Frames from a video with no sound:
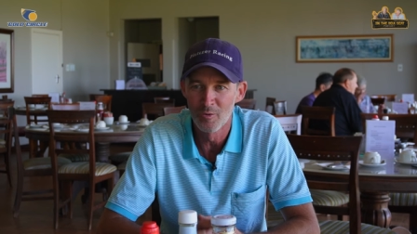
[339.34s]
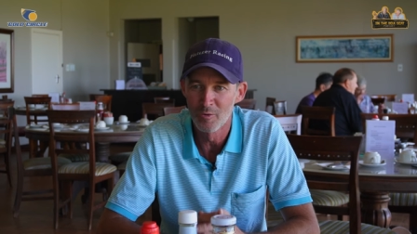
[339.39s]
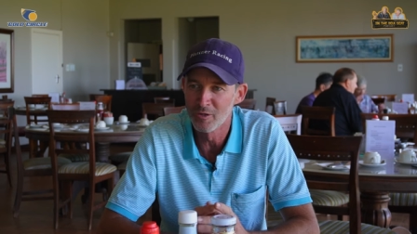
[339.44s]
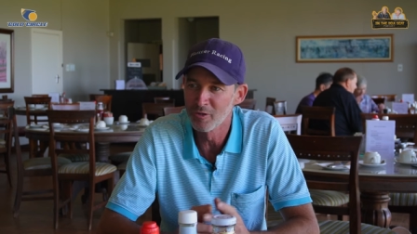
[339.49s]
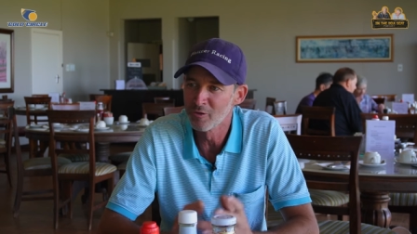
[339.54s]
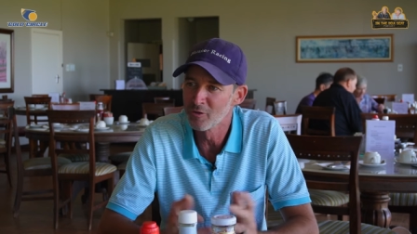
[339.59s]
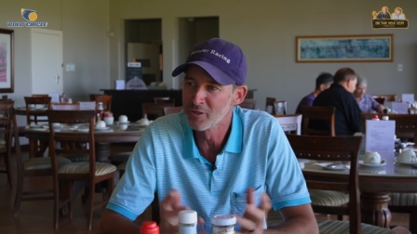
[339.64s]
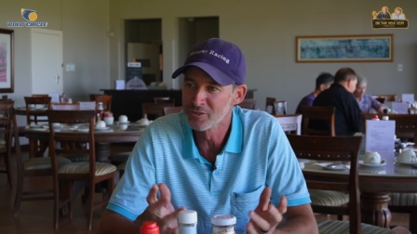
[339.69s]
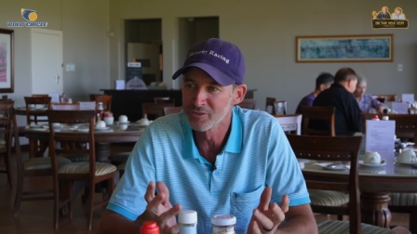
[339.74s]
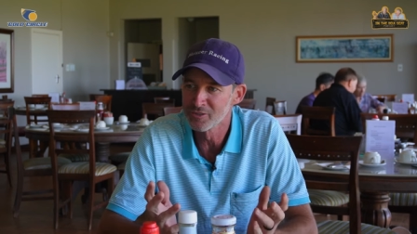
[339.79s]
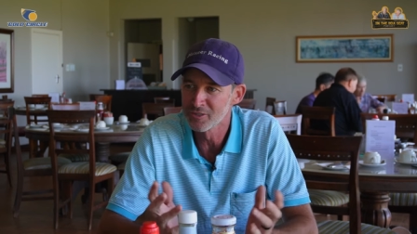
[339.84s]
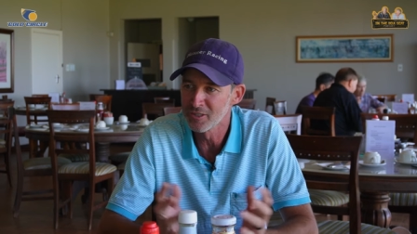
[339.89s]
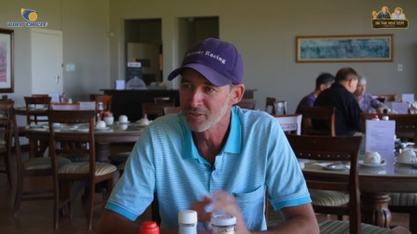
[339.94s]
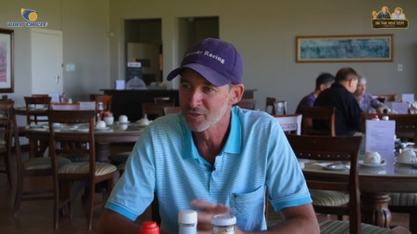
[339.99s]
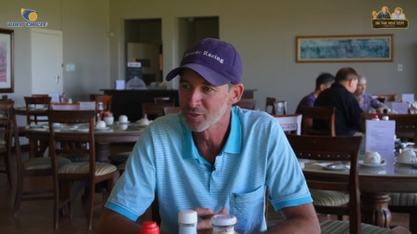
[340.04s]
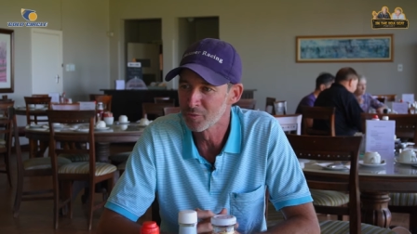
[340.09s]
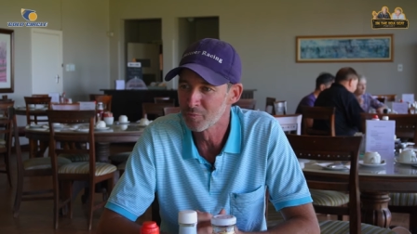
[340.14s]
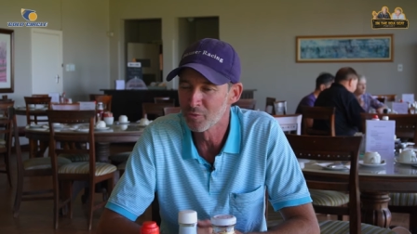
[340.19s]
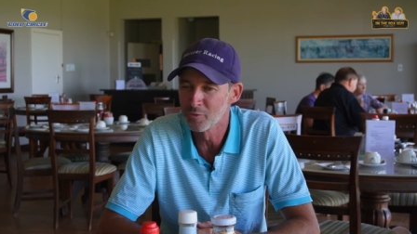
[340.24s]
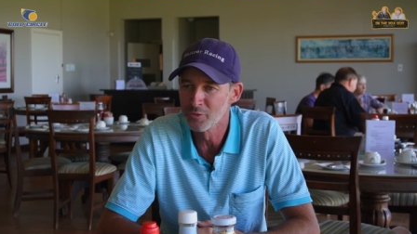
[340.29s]
we'll always uh,
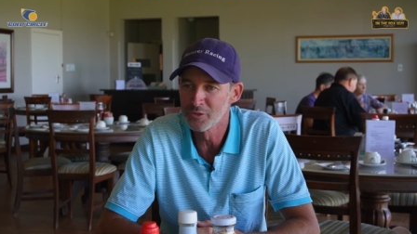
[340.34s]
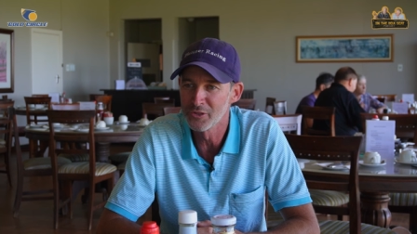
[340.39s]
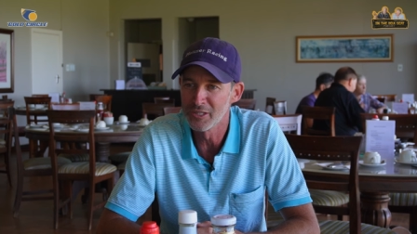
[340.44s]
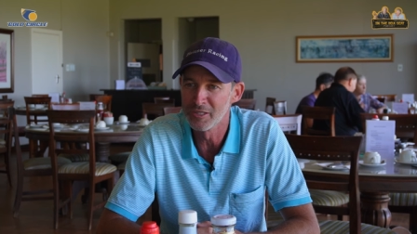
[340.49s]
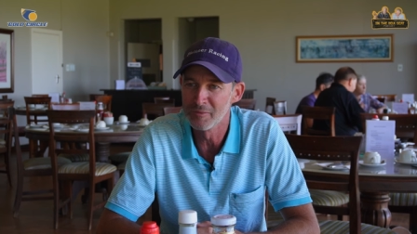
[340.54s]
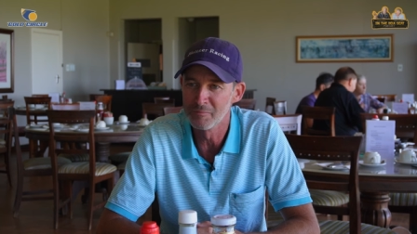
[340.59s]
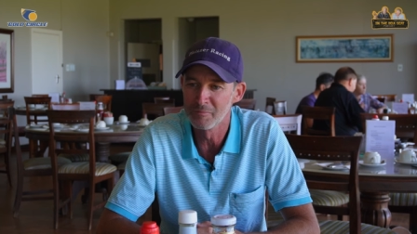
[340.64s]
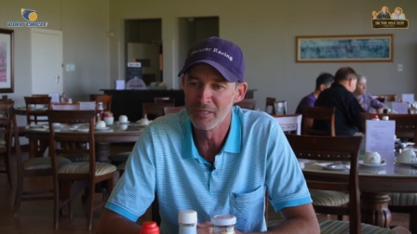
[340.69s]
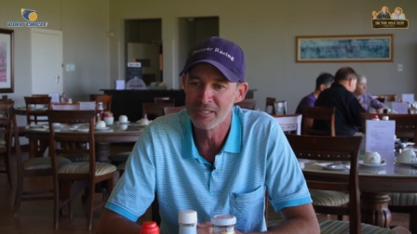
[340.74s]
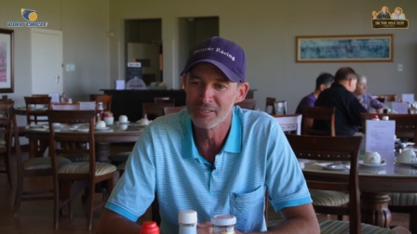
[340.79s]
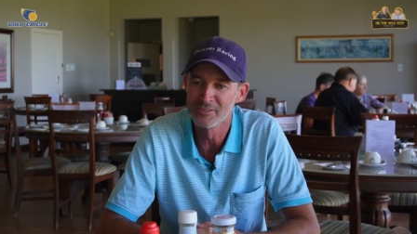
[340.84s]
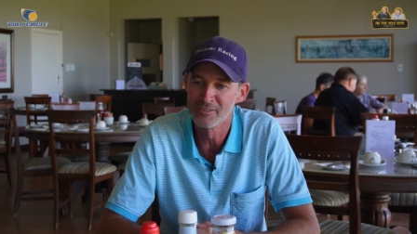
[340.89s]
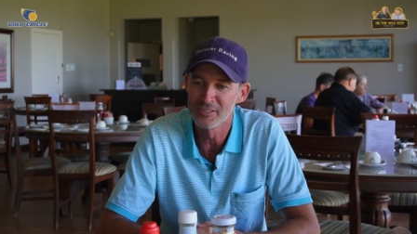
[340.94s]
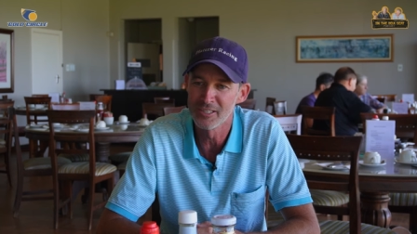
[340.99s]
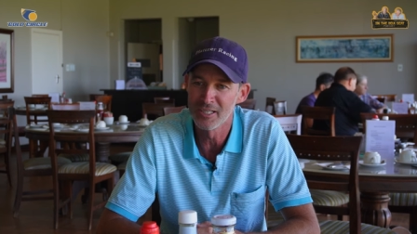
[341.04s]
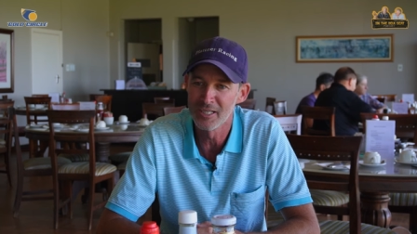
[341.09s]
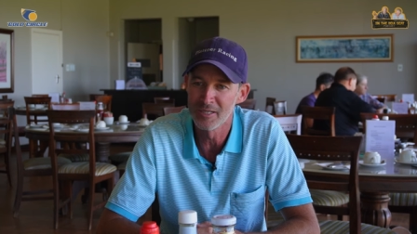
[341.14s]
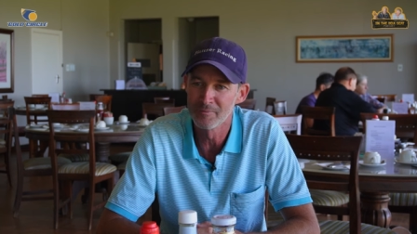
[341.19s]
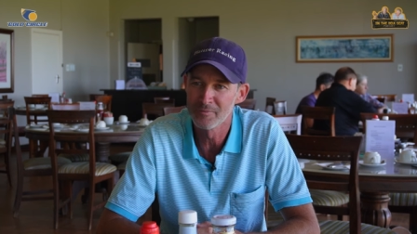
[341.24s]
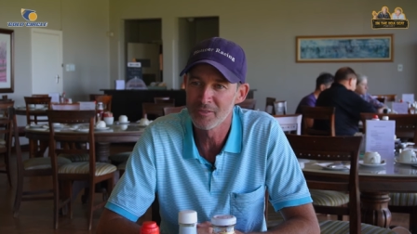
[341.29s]
support them. But
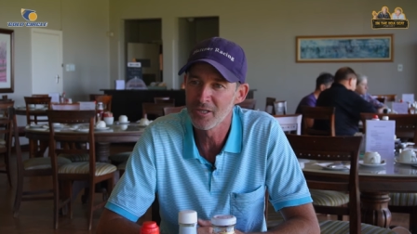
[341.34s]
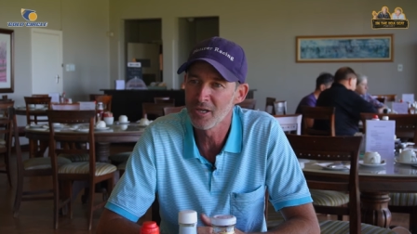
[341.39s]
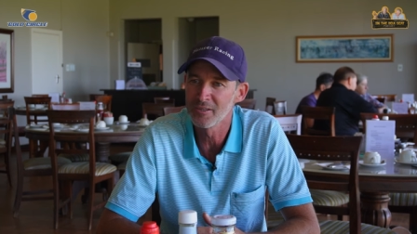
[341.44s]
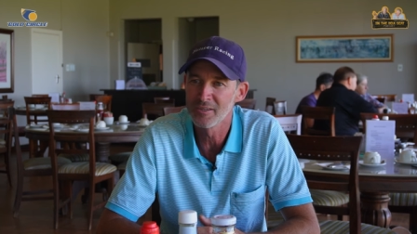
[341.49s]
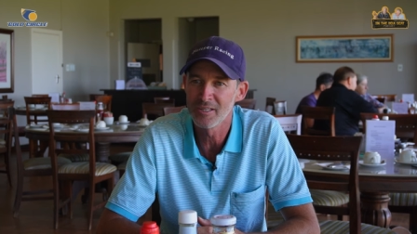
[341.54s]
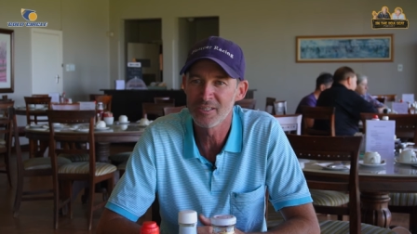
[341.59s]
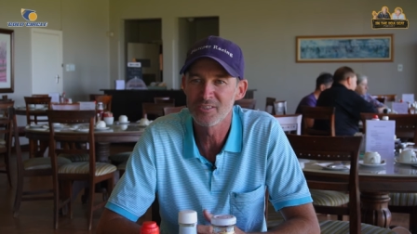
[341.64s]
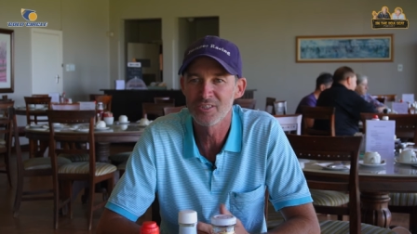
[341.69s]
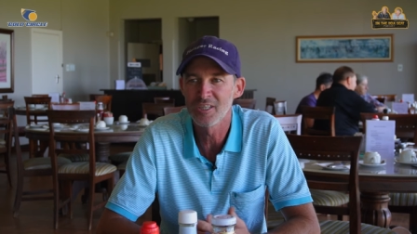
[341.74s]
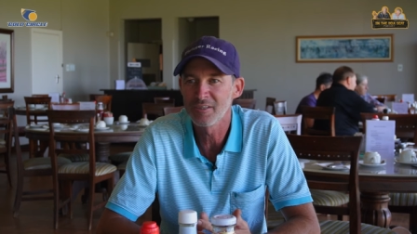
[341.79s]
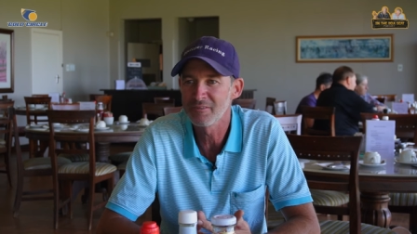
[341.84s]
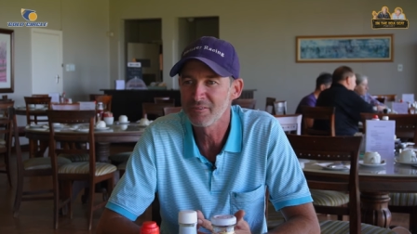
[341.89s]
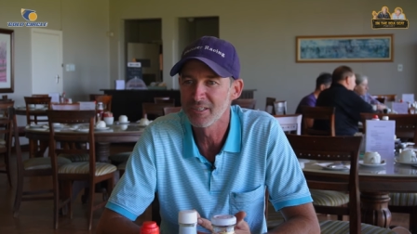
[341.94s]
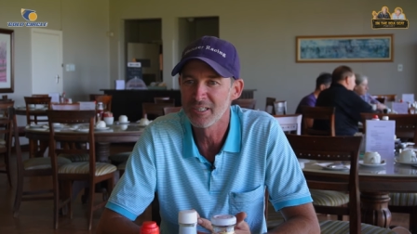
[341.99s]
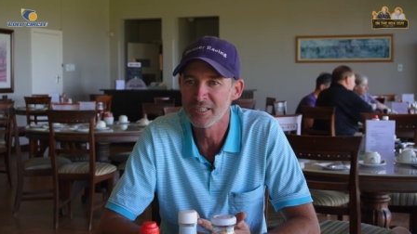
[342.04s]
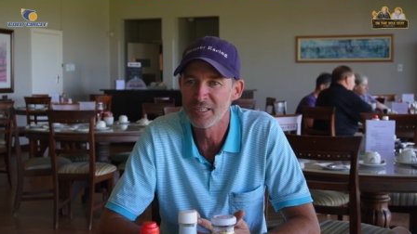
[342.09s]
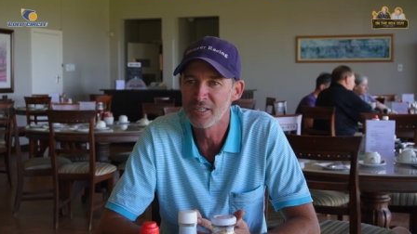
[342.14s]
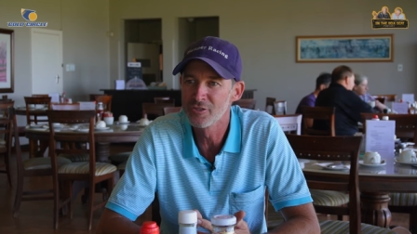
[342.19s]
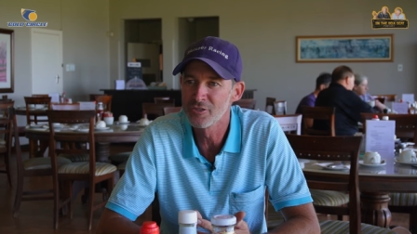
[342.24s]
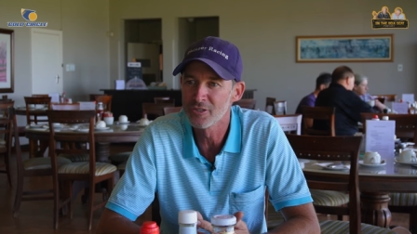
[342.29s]
um, yeah, there's
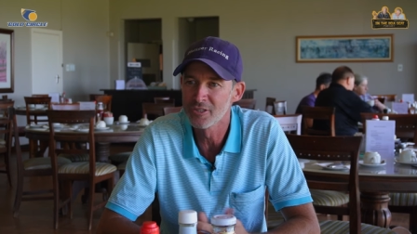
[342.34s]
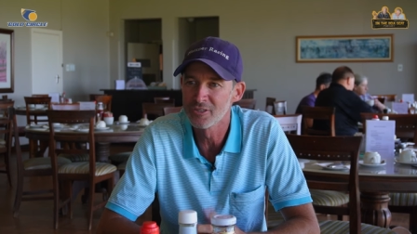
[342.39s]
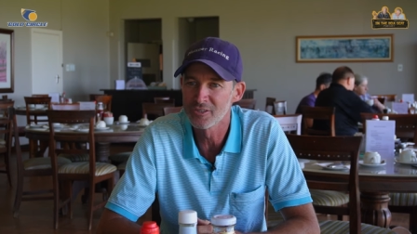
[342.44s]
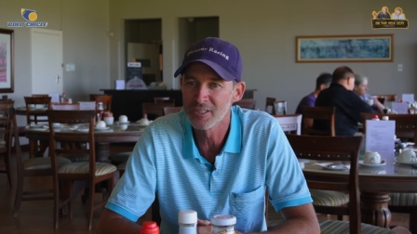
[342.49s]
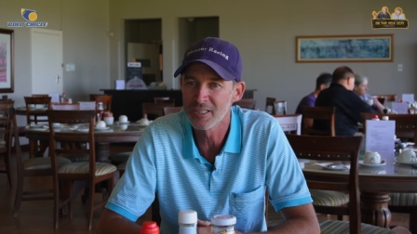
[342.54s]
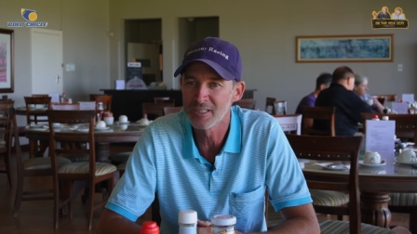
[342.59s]
definitely an interest.